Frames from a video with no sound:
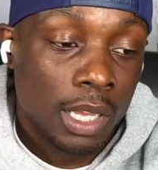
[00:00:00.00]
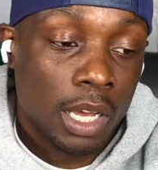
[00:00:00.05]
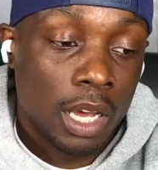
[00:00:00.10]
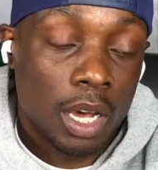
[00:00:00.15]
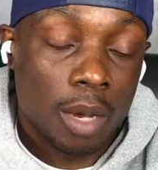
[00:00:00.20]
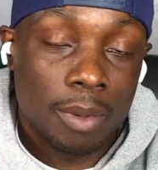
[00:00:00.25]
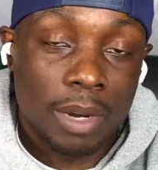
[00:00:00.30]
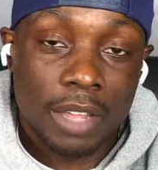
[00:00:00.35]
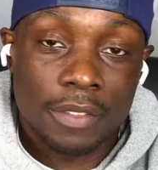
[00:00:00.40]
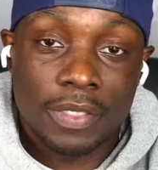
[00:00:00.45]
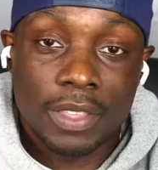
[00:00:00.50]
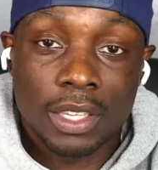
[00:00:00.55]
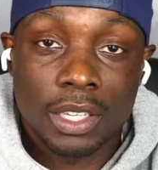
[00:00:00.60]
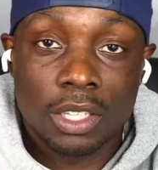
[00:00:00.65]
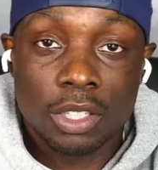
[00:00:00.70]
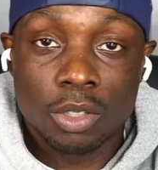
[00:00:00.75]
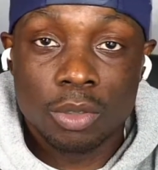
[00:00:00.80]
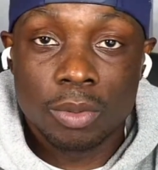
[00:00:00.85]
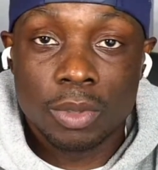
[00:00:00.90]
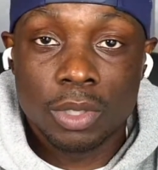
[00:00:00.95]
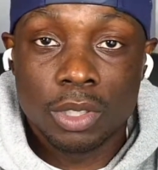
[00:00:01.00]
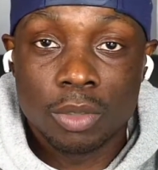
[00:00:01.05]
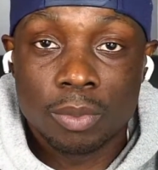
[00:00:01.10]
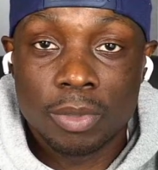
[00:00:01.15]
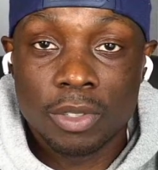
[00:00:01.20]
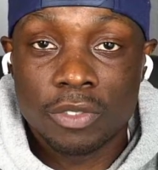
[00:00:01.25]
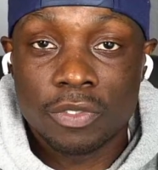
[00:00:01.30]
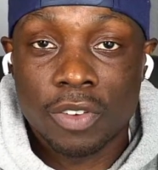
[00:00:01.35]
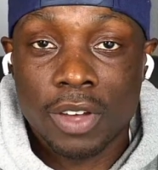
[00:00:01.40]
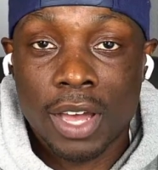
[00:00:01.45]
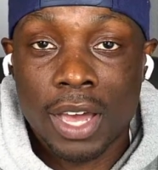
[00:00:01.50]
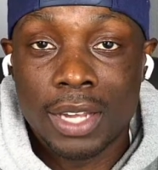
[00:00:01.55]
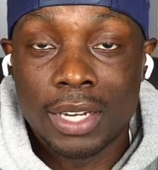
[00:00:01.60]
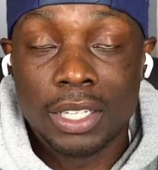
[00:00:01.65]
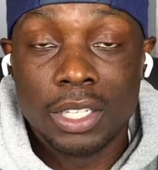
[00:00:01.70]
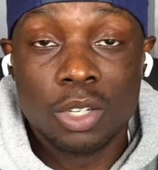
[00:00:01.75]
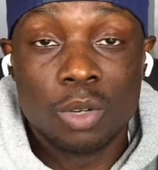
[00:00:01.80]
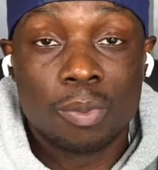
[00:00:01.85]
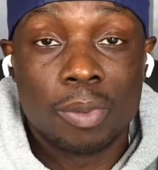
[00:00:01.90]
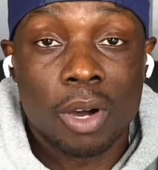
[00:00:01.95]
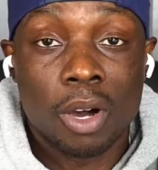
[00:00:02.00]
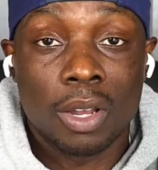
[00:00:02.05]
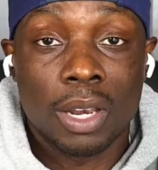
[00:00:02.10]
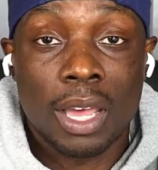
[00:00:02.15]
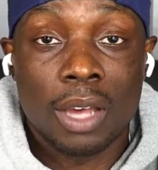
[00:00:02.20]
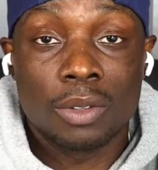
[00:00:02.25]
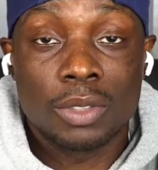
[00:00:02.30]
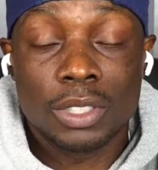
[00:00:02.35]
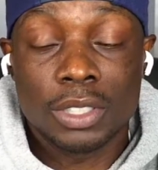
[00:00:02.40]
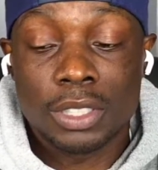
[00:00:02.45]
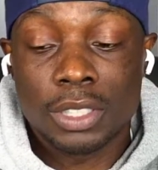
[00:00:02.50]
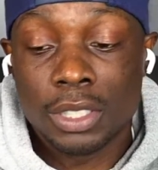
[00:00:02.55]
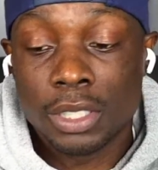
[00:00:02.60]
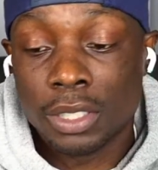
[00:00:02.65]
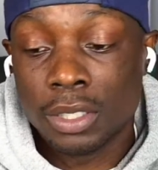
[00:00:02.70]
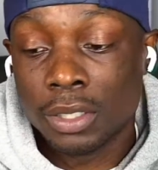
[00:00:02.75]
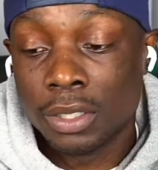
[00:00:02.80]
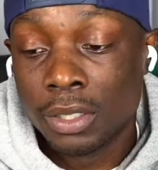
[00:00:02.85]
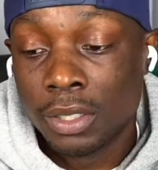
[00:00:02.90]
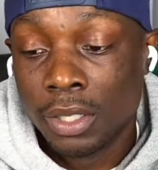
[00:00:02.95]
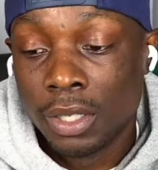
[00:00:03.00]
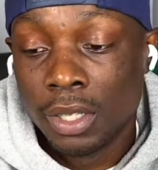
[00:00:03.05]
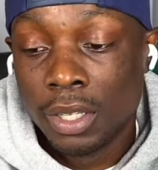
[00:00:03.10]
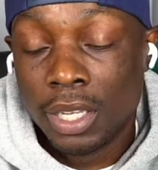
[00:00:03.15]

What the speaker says: But I think he'll be fine and he'll ball out this year.